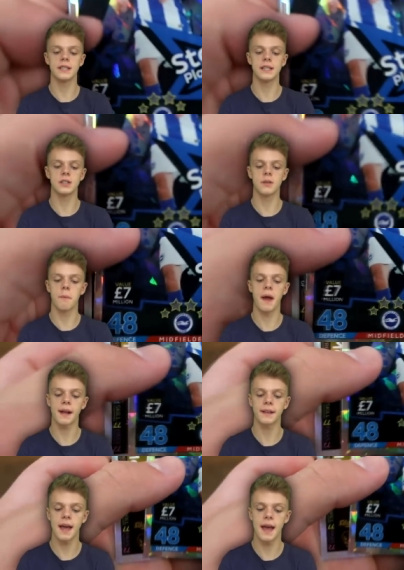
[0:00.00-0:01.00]
digital
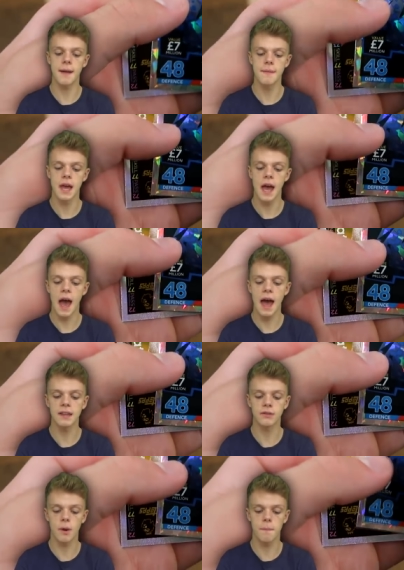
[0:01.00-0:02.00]
pack there. And
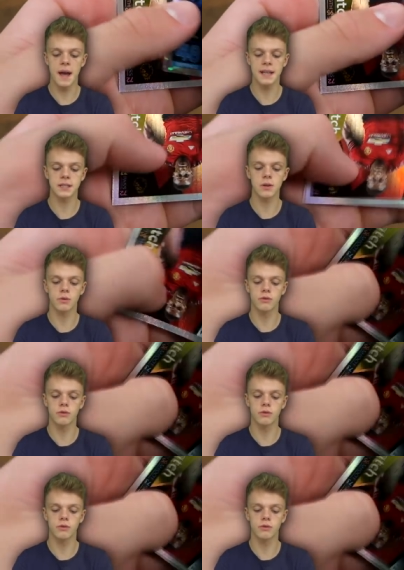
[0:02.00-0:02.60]
they've got Pascal